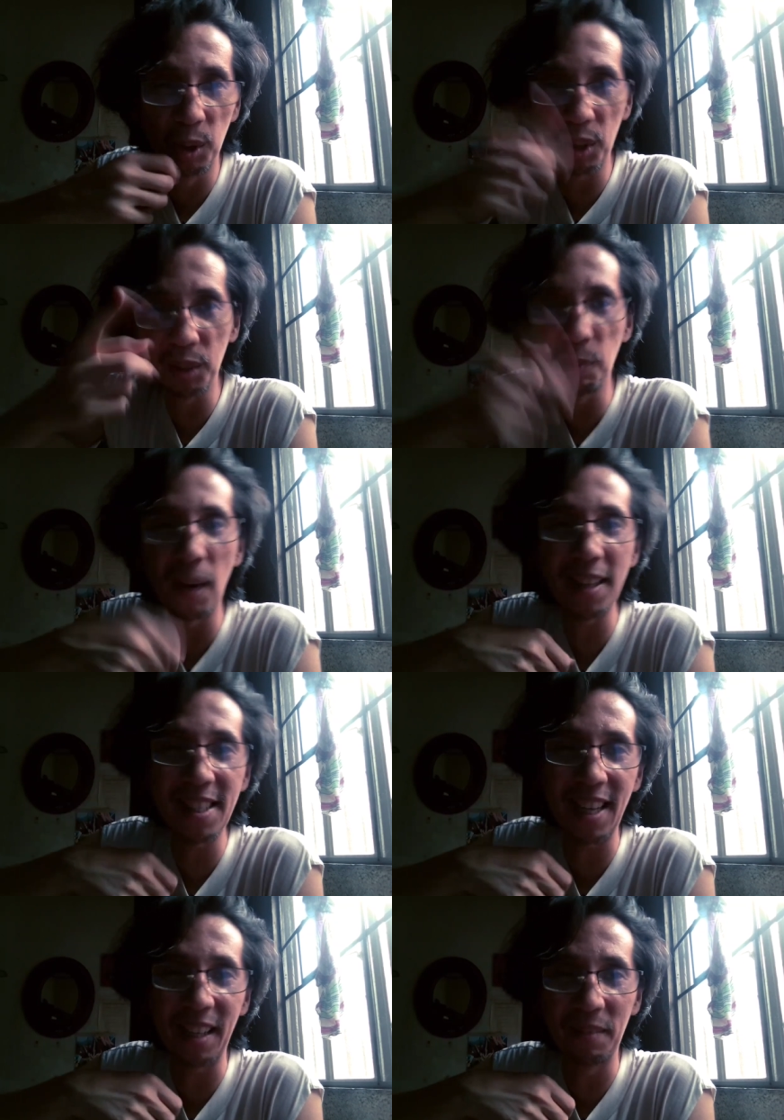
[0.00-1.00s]
look on the
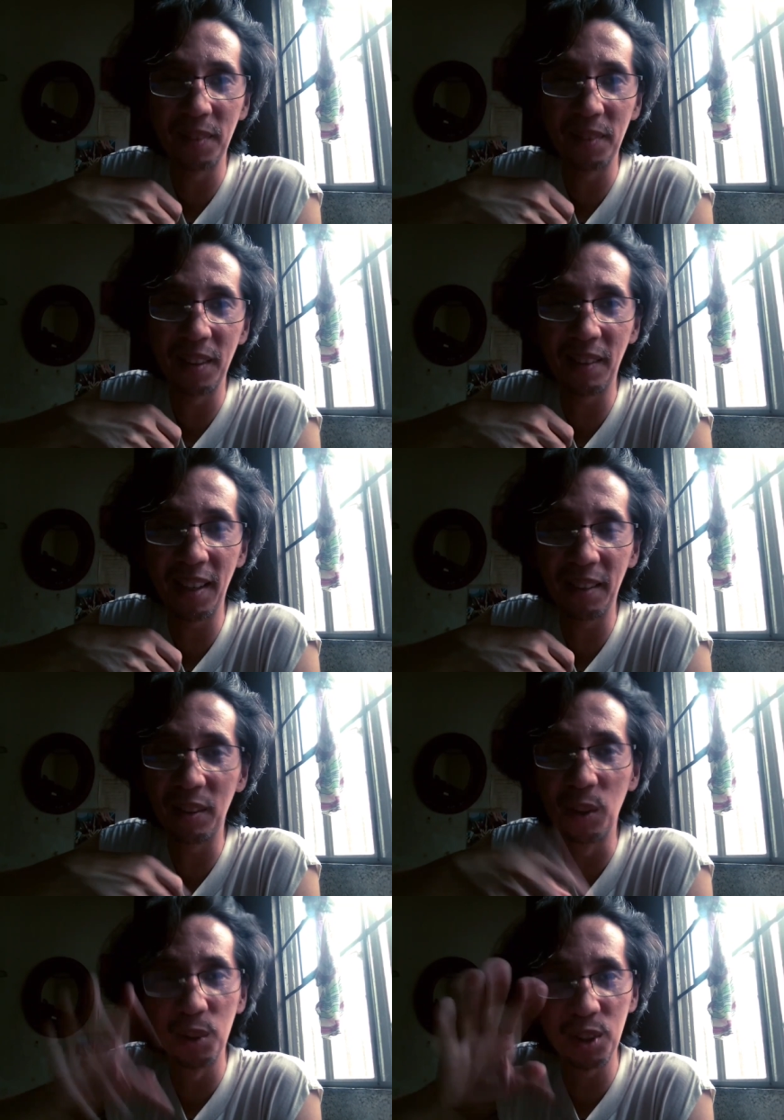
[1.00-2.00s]
bright side. All right,
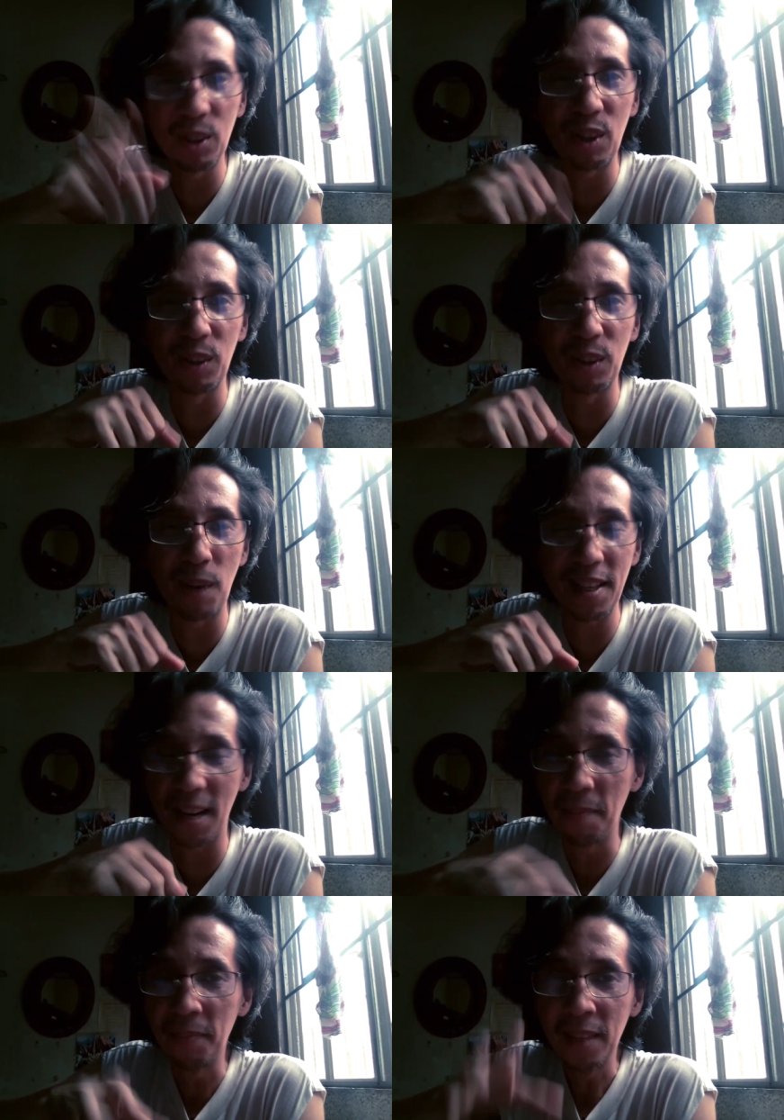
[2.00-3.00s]
just look on the
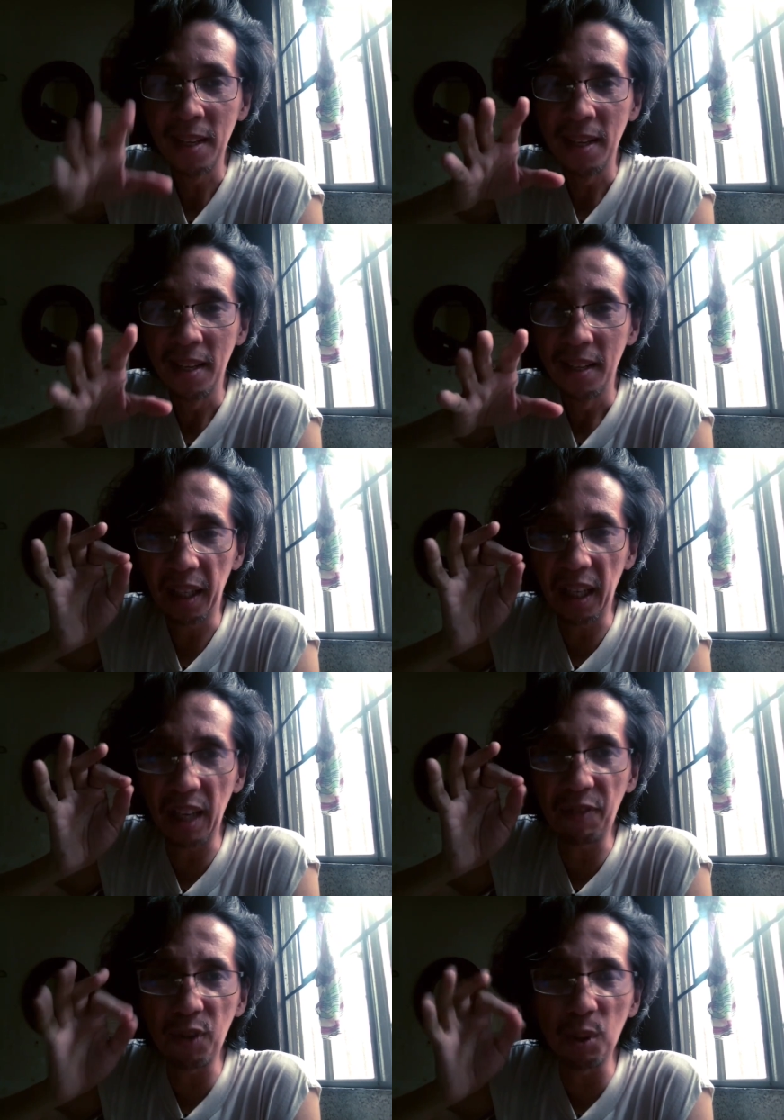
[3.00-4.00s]
bright side.
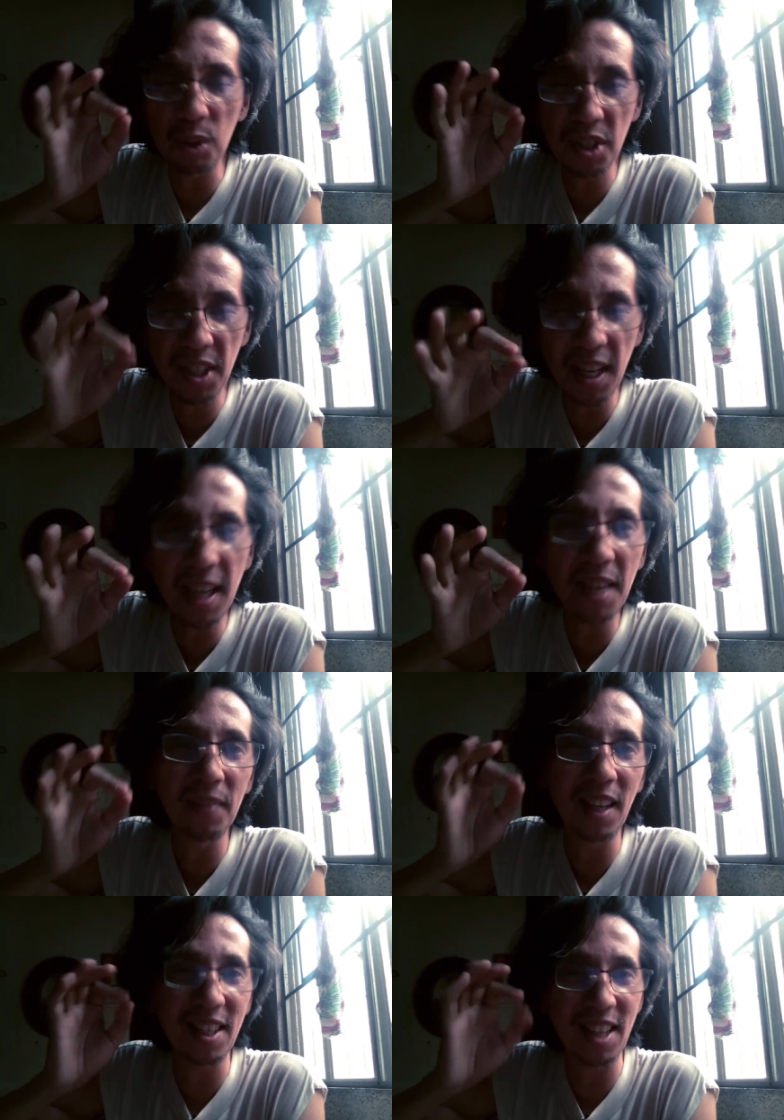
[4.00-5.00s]
If you
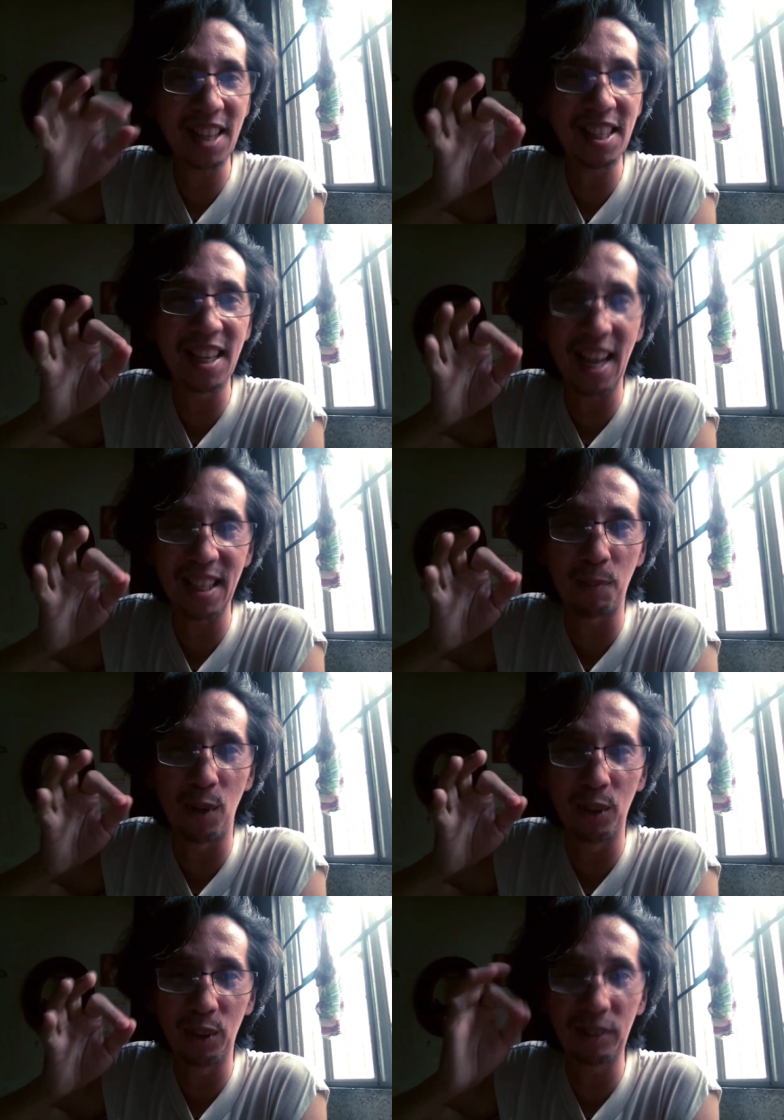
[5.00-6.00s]
see a sexy
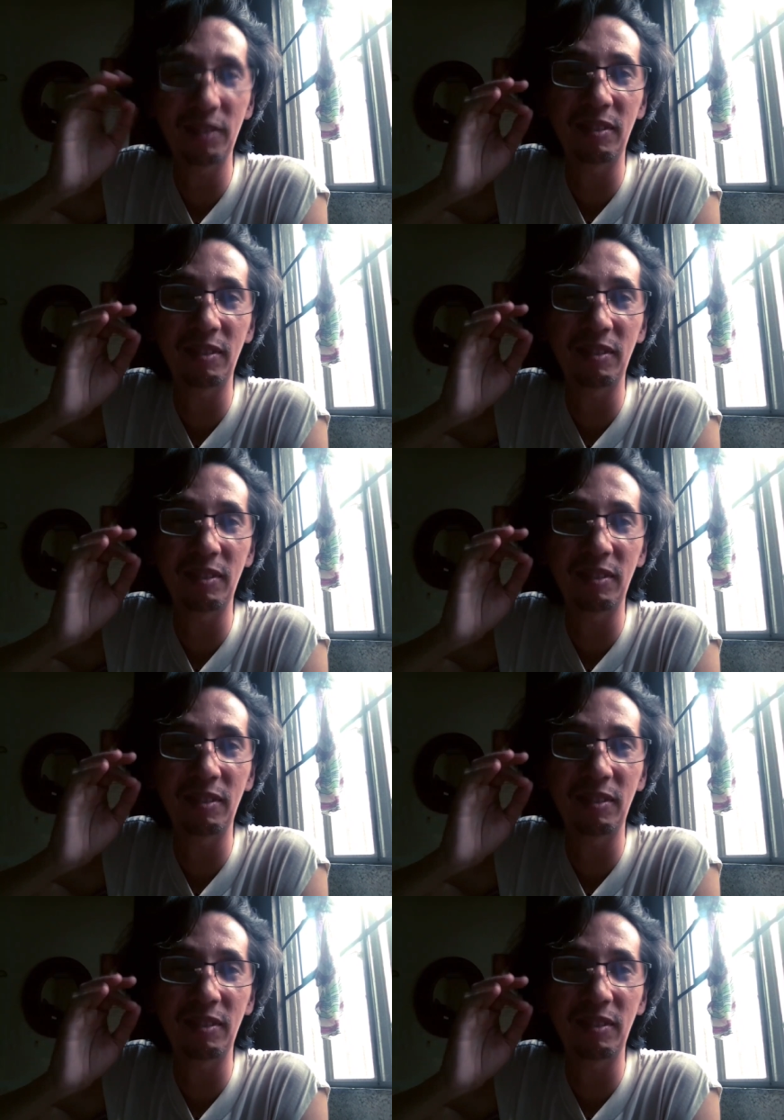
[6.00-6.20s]
gachapon,